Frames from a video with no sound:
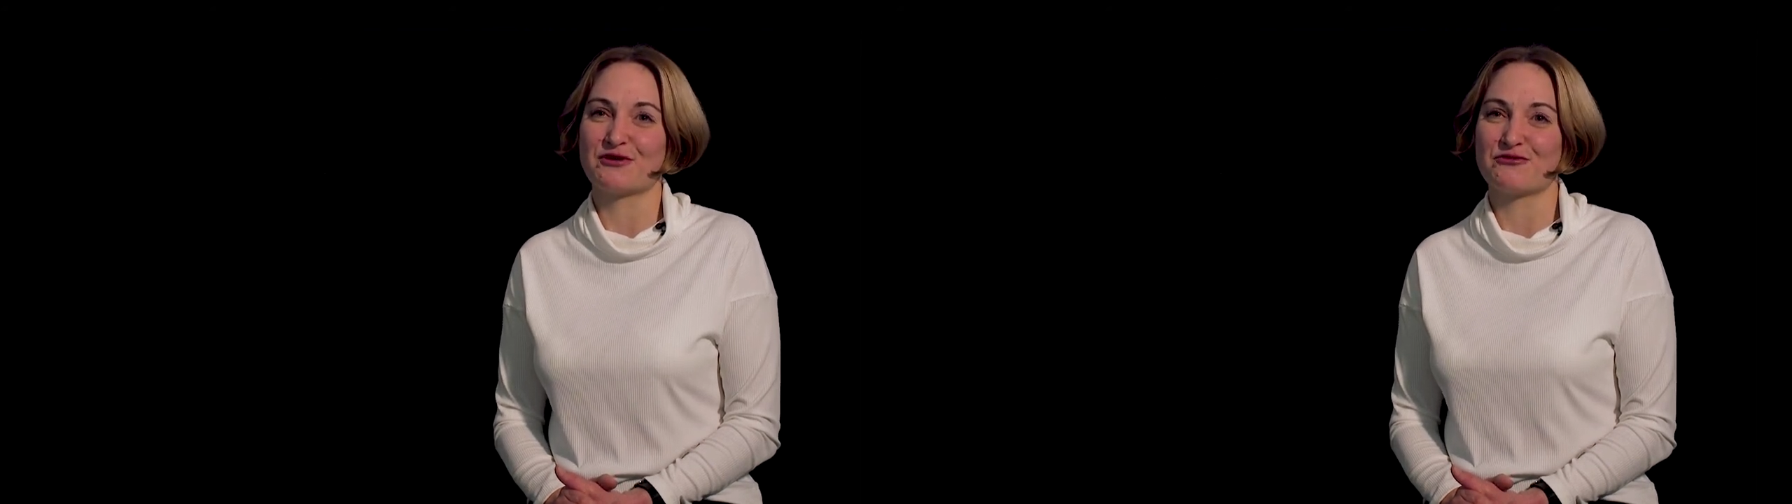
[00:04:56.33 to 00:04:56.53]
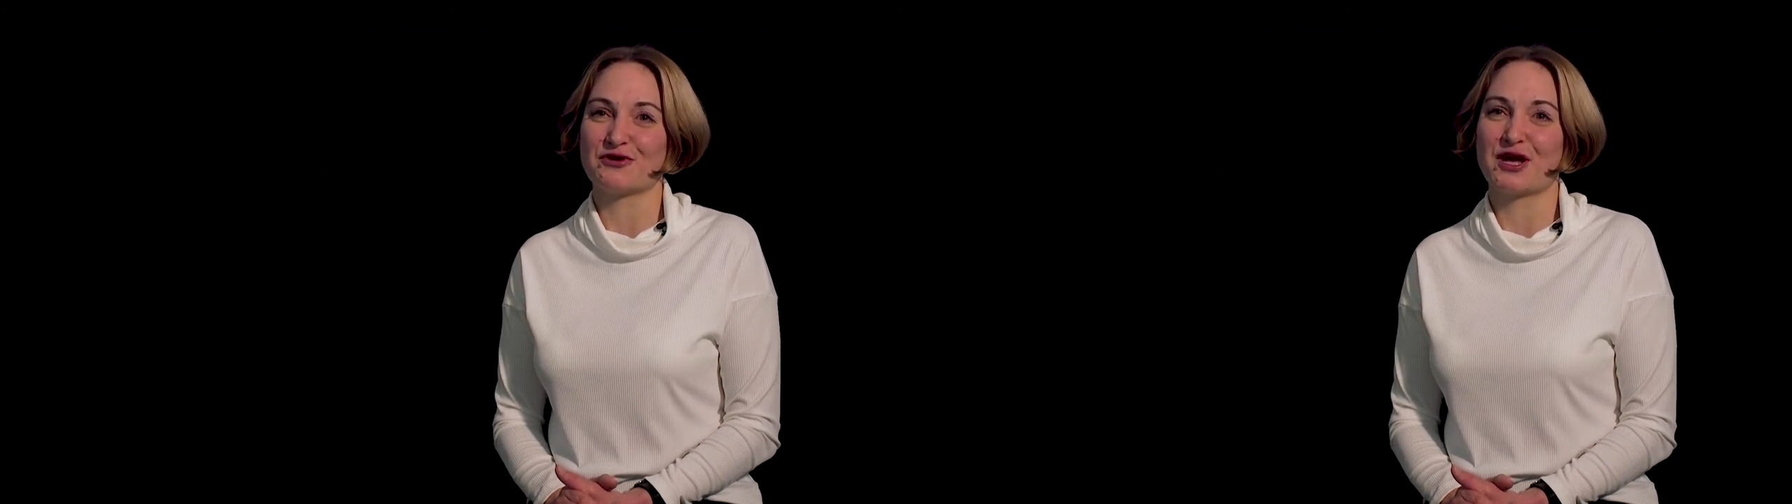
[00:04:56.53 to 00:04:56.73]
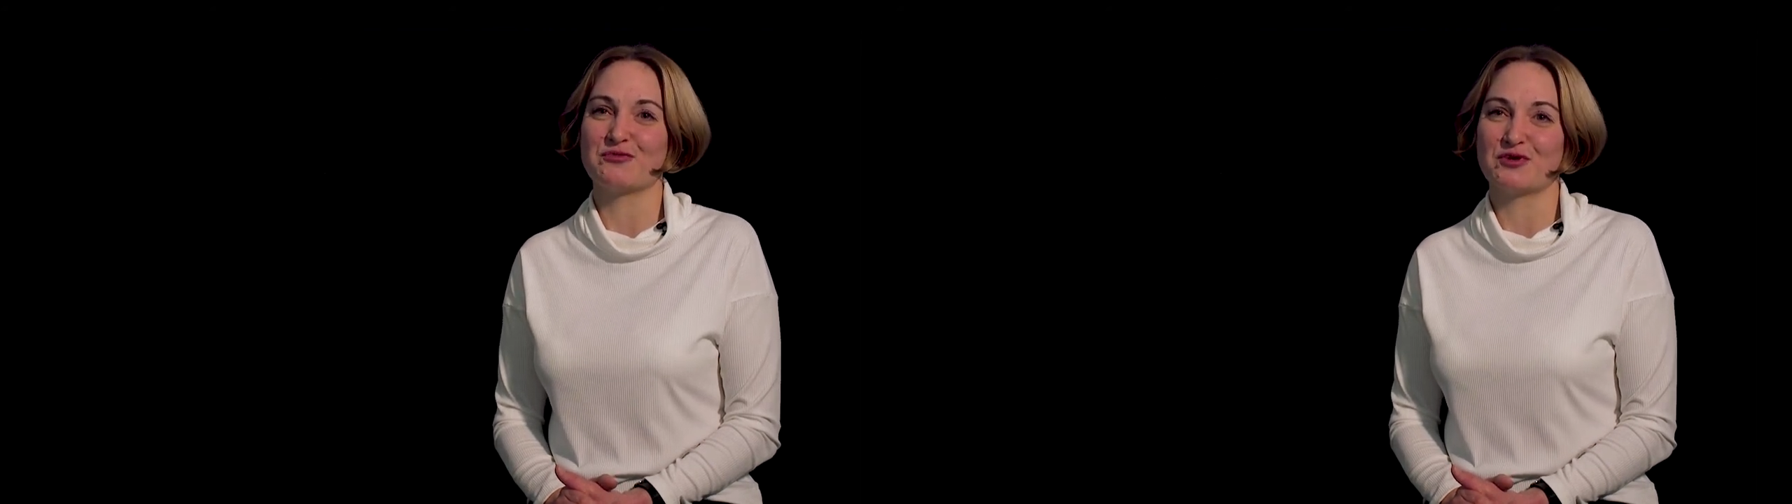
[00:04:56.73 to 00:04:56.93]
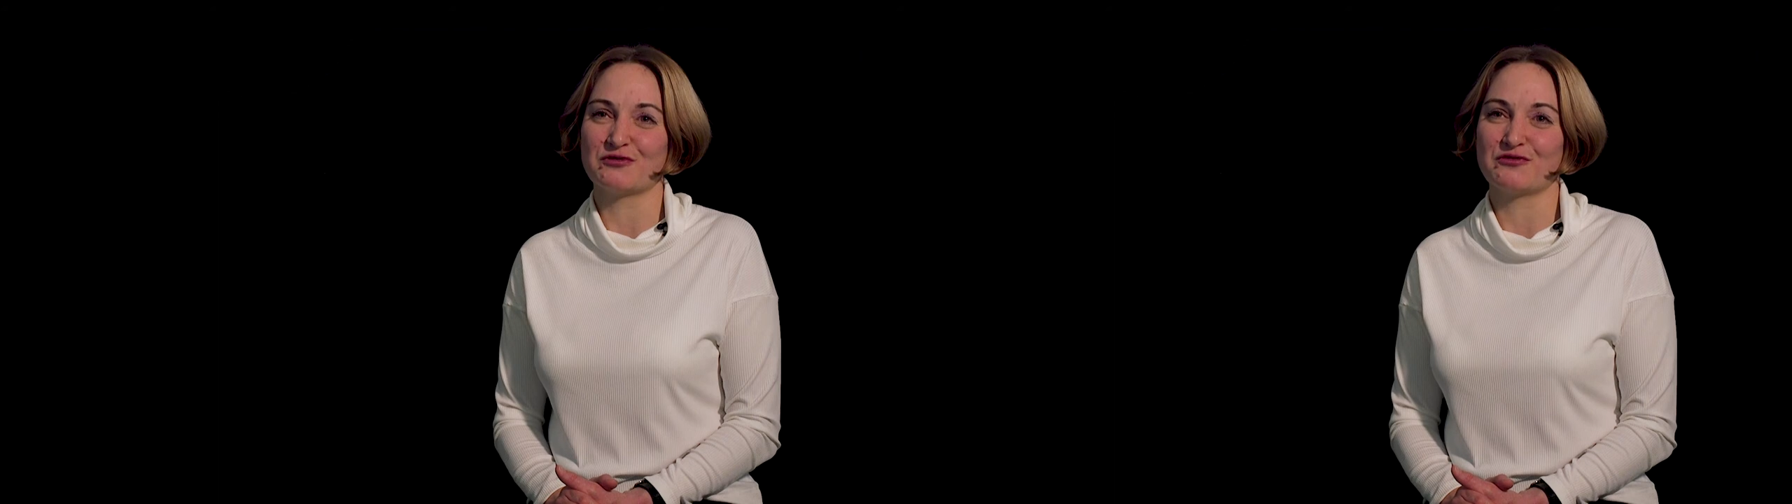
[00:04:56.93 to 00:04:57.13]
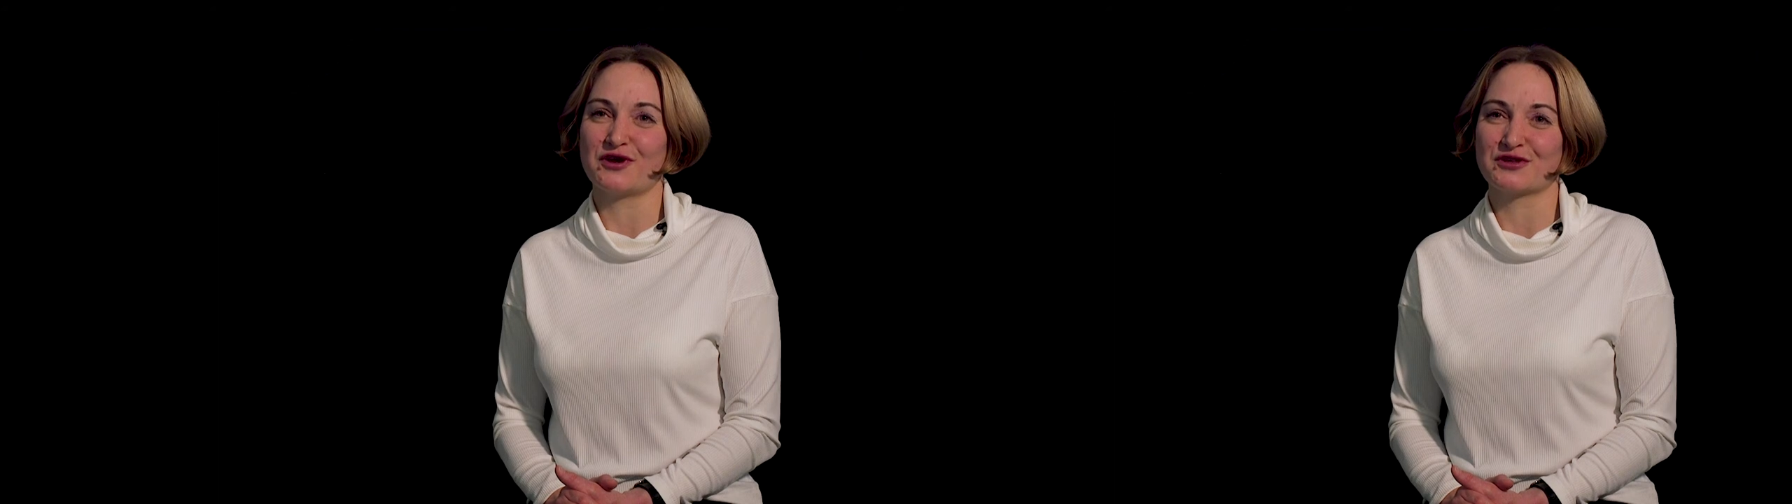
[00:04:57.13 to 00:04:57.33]
of
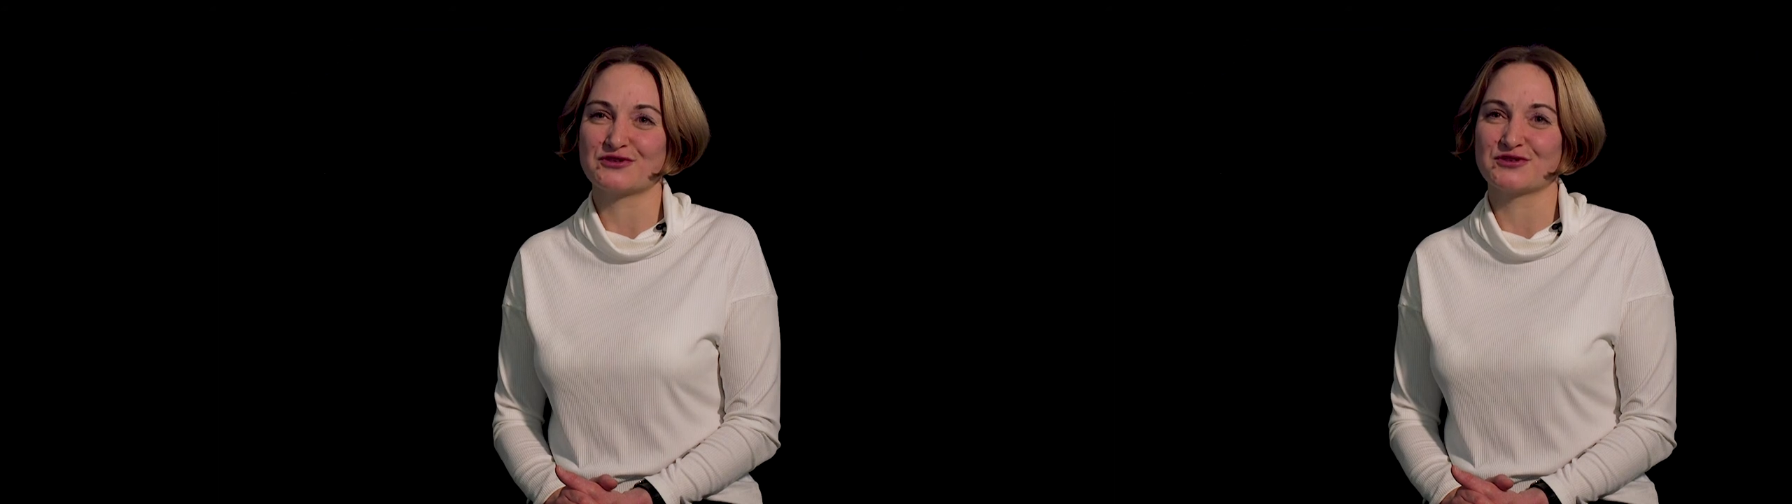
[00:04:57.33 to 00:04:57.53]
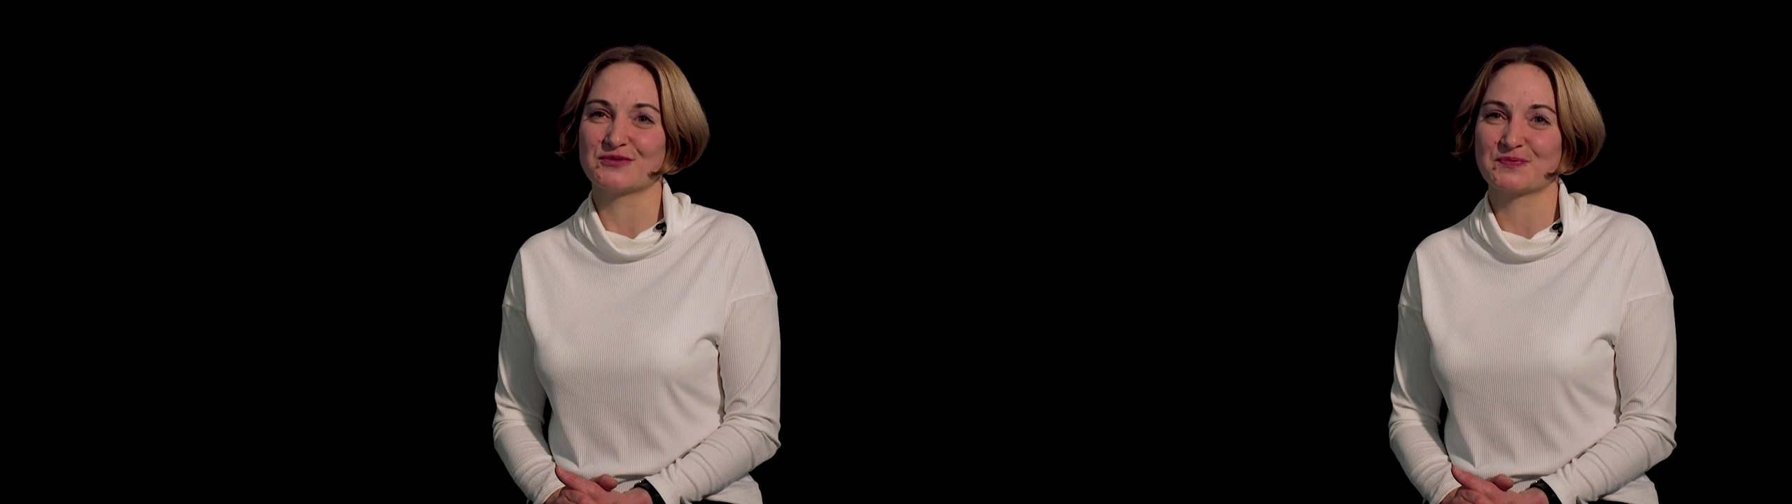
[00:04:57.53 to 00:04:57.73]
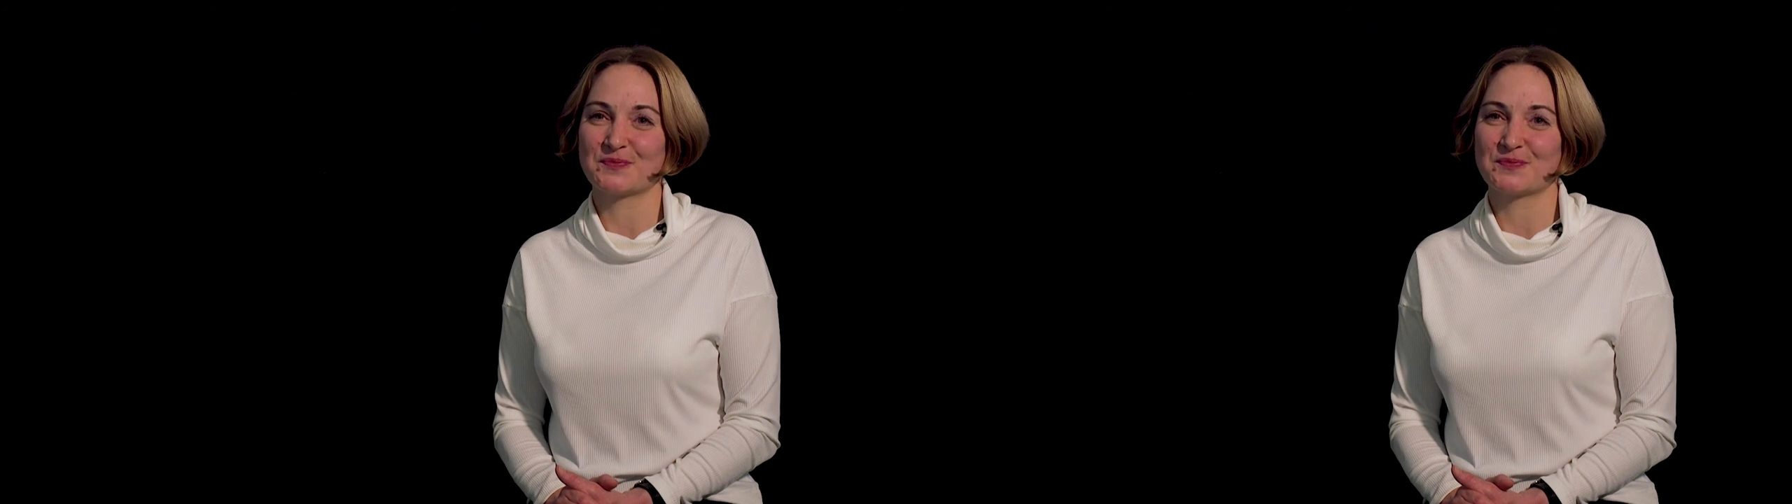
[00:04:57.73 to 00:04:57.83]
APN function